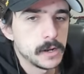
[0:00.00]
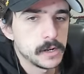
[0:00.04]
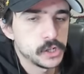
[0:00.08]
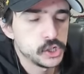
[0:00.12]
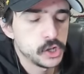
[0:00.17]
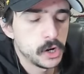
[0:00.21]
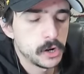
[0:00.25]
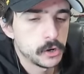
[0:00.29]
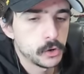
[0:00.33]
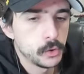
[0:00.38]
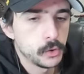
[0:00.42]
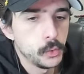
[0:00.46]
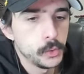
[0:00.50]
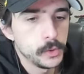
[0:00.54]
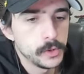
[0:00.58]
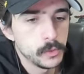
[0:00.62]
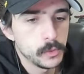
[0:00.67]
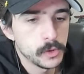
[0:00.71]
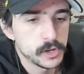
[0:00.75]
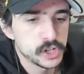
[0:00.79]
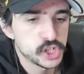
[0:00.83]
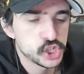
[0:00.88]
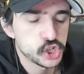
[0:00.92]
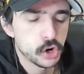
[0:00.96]
a
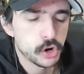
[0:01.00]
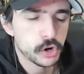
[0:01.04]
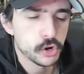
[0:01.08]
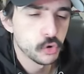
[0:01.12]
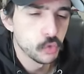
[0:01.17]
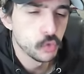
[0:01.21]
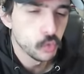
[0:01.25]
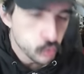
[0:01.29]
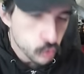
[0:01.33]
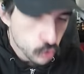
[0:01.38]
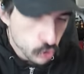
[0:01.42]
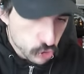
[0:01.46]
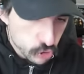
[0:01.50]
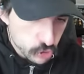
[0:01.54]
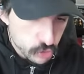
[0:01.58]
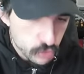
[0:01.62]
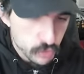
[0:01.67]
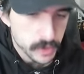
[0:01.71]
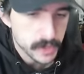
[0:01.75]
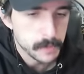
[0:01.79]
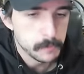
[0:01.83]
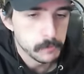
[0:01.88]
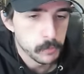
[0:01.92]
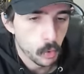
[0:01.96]
charcuterie,
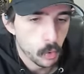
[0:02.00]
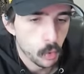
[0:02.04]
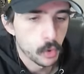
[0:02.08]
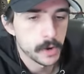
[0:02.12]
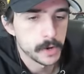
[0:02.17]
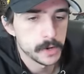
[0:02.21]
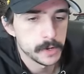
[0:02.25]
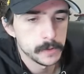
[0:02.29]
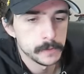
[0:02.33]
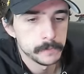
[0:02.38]
charcuterie board.